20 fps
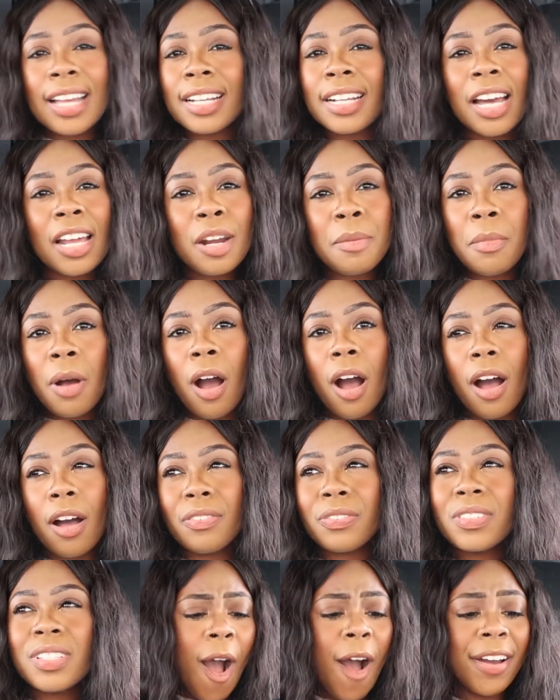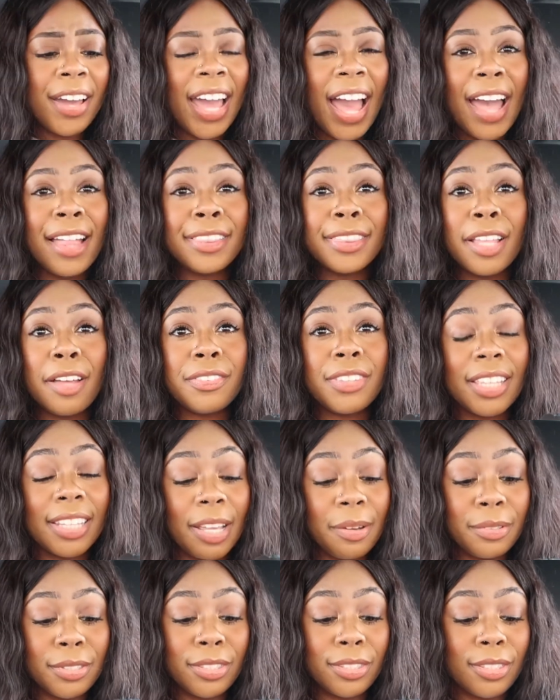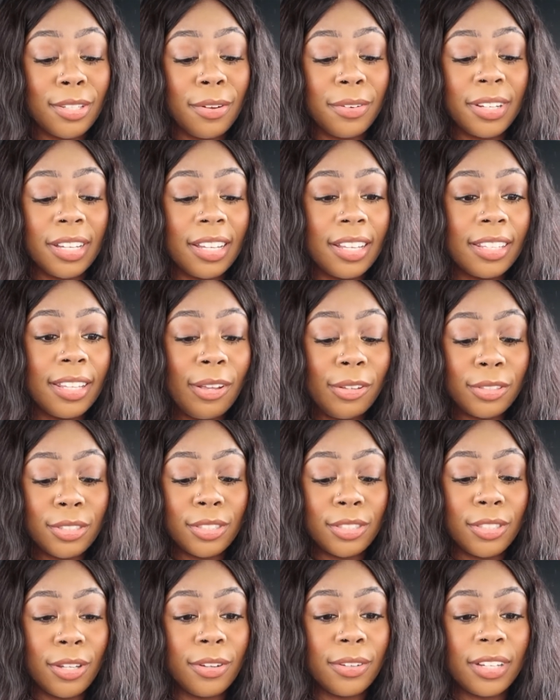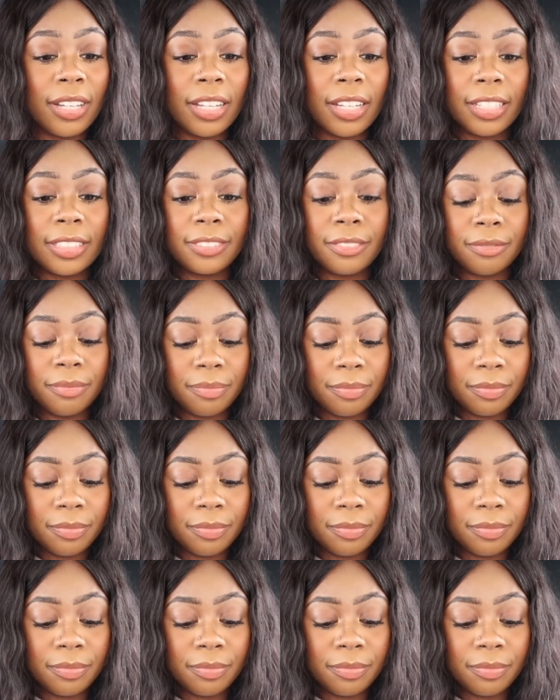cut them off. Okay, I love that. That was so good. That was so good.